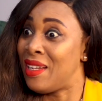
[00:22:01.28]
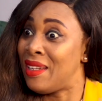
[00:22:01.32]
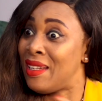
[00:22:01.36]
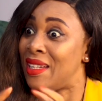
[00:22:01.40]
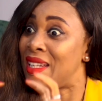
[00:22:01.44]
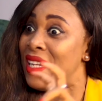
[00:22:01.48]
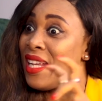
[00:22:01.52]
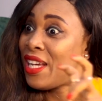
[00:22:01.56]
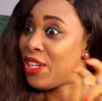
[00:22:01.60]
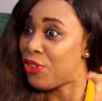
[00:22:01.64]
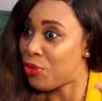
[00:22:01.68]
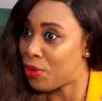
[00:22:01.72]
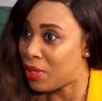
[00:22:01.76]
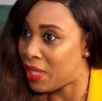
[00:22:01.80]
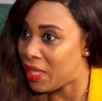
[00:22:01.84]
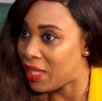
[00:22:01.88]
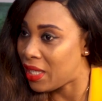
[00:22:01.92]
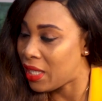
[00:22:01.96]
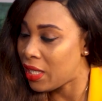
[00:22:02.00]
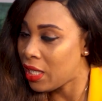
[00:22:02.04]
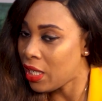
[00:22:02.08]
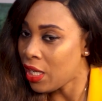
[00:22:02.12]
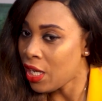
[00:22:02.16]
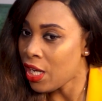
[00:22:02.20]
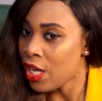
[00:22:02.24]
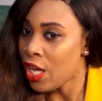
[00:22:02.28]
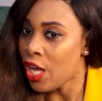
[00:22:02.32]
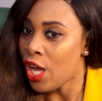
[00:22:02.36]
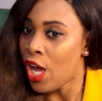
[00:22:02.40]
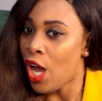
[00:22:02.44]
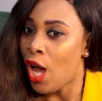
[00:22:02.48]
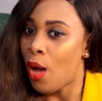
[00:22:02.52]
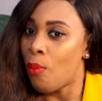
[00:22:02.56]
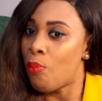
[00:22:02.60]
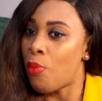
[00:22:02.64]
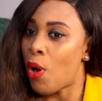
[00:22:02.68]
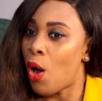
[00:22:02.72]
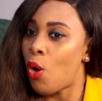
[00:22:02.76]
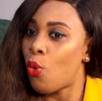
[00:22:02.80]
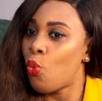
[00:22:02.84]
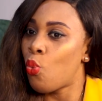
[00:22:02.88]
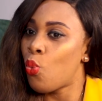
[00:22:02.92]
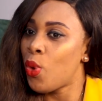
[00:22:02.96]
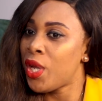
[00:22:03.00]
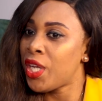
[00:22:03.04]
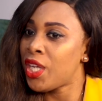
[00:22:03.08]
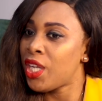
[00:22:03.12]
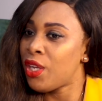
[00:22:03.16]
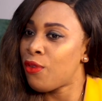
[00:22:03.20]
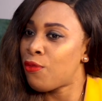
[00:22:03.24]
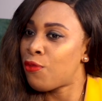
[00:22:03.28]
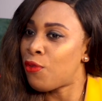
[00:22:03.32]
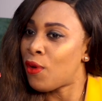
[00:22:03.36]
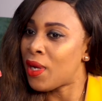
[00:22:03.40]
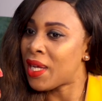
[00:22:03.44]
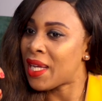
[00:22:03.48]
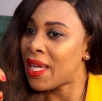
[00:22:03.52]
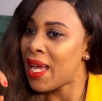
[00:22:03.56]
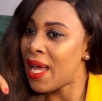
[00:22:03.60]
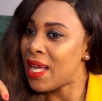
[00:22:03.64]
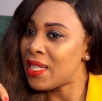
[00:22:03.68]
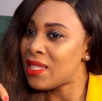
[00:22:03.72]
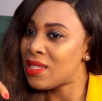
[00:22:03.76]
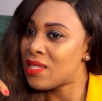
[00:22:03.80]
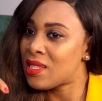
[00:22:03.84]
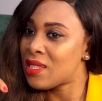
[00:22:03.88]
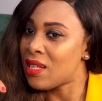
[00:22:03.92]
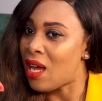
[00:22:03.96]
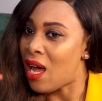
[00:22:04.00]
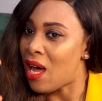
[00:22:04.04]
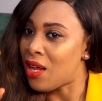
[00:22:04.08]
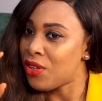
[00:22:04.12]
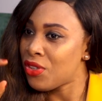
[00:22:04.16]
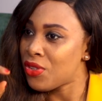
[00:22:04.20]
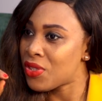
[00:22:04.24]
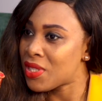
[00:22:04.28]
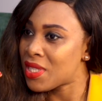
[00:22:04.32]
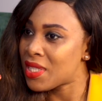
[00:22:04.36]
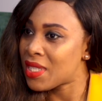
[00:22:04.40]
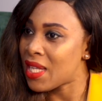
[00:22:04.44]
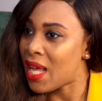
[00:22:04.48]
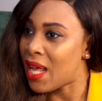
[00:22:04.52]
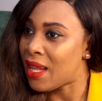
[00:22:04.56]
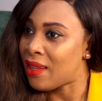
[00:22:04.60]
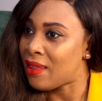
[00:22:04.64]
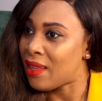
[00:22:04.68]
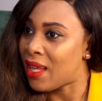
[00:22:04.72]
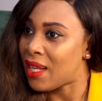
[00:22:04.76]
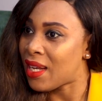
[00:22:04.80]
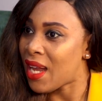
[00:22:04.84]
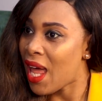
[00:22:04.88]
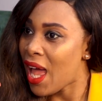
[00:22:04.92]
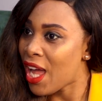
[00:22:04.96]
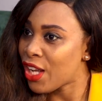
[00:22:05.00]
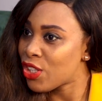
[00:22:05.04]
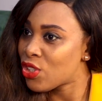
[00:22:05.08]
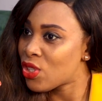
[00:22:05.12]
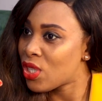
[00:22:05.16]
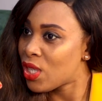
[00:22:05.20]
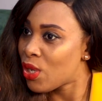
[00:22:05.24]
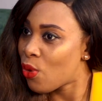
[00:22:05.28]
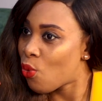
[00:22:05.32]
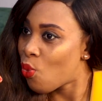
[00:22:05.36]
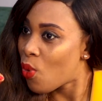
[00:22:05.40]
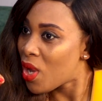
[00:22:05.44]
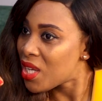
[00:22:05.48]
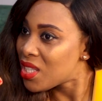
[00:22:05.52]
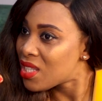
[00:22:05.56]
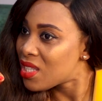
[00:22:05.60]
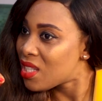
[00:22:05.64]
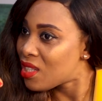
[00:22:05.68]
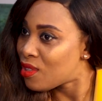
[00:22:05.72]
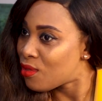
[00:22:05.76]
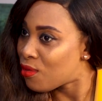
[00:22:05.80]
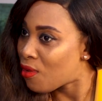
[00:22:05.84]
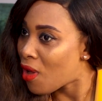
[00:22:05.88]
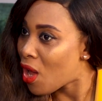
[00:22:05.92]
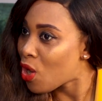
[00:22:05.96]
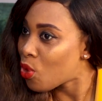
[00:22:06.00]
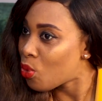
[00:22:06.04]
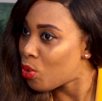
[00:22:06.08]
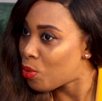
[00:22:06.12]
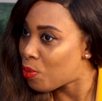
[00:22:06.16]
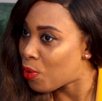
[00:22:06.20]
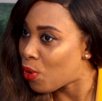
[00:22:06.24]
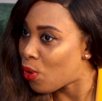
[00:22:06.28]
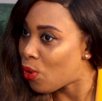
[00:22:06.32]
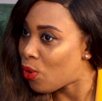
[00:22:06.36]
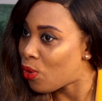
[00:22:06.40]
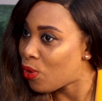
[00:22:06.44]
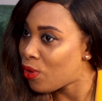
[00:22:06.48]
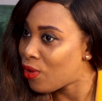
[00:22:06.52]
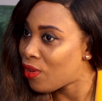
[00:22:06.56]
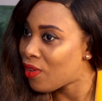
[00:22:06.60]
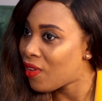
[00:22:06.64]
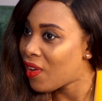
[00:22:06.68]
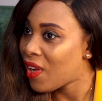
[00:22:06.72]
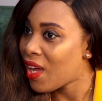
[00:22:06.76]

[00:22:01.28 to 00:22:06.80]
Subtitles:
literally. But we forget to understand that actually waste is valuable